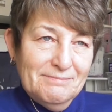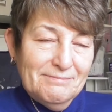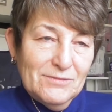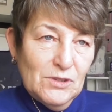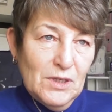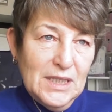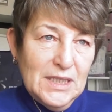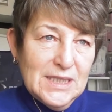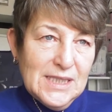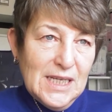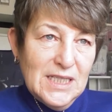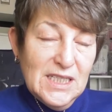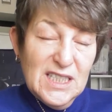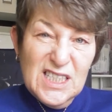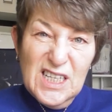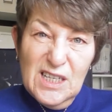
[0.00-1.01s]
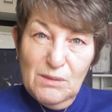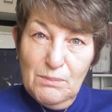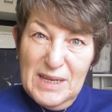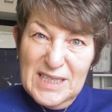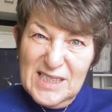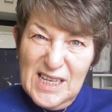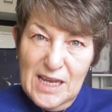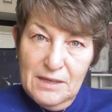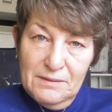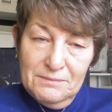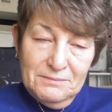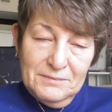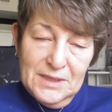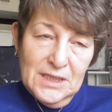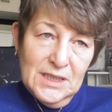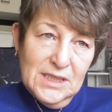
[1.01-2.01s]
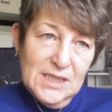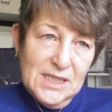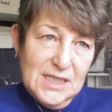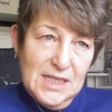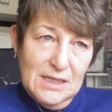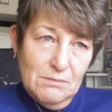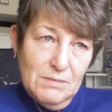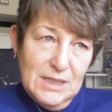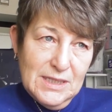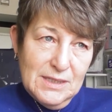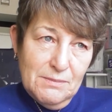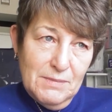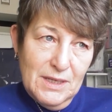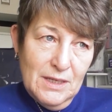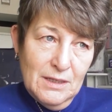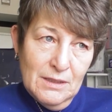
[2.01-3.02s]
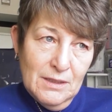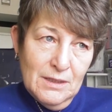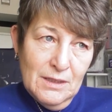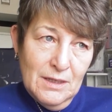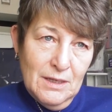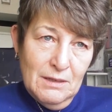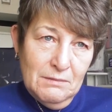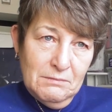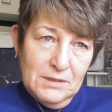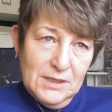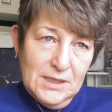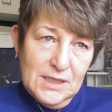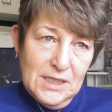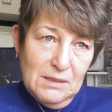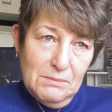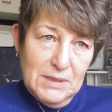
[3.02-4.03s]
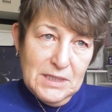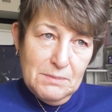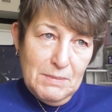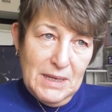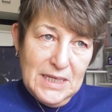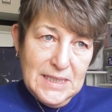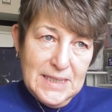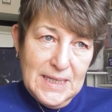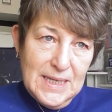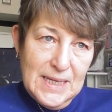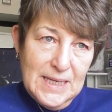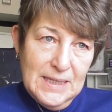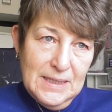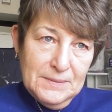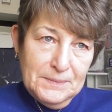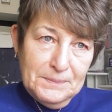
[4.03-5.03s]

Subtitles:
Quite sad. I still miss her. Still miss me. Still miss my Tiggy.